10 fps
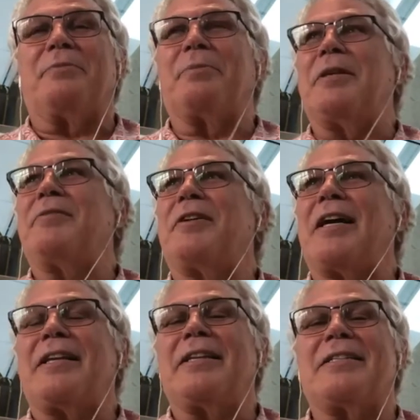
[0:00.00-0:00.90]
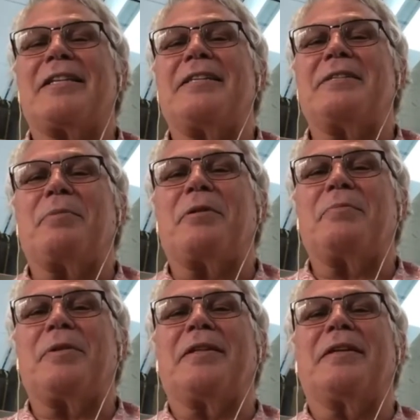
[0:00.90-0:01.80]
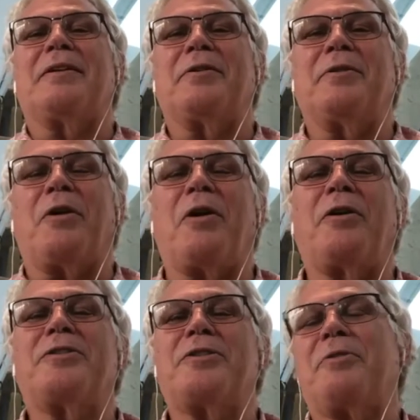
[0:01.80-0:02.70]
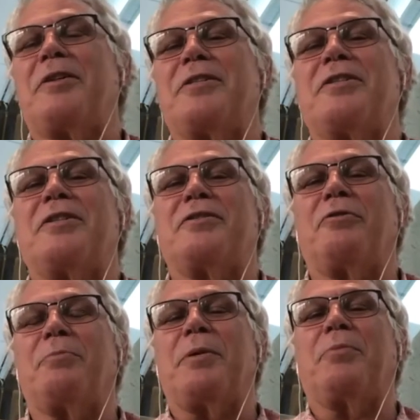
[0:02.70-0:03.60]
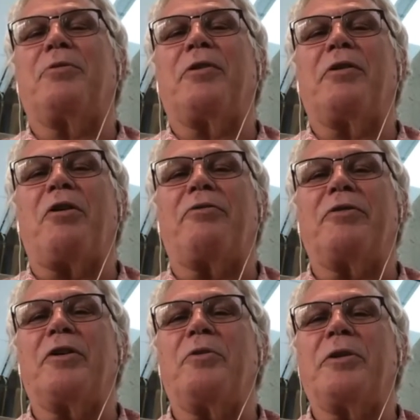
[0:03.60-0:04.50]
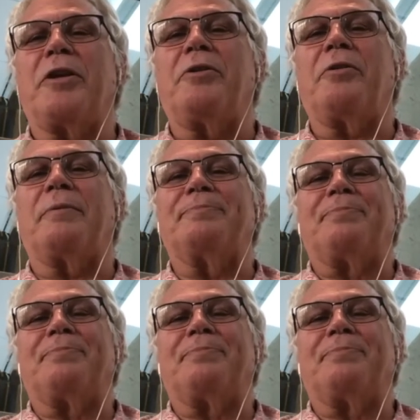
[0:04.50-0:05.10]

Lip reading: Believe it or not, in the State Department, the hardest transitions for people are very often going to Europe,